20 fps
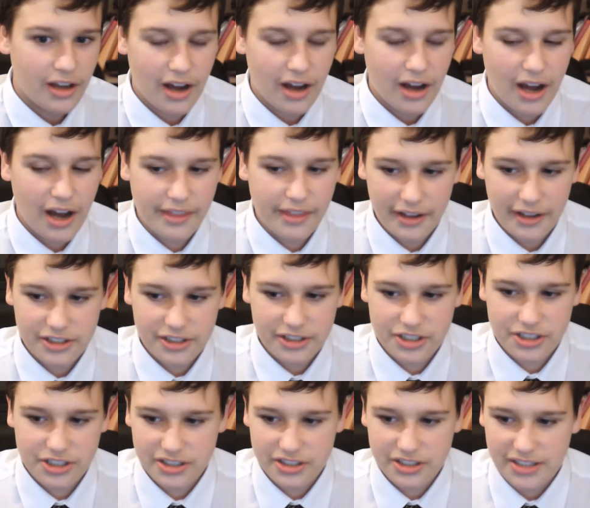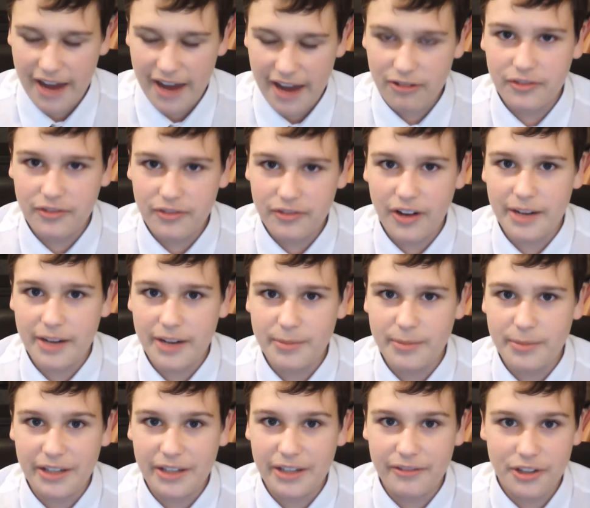And that just terrified
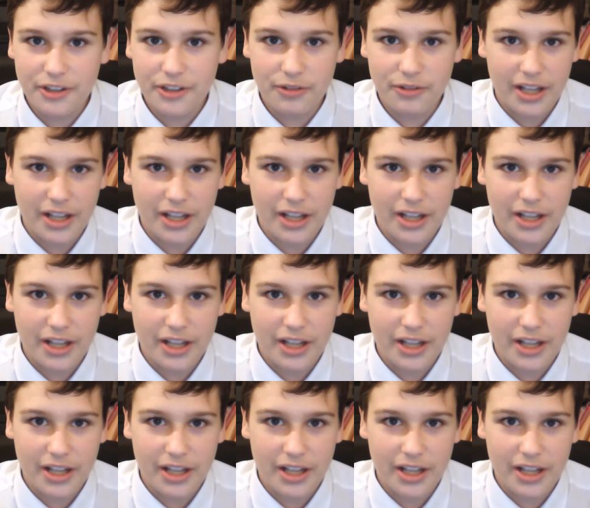me for the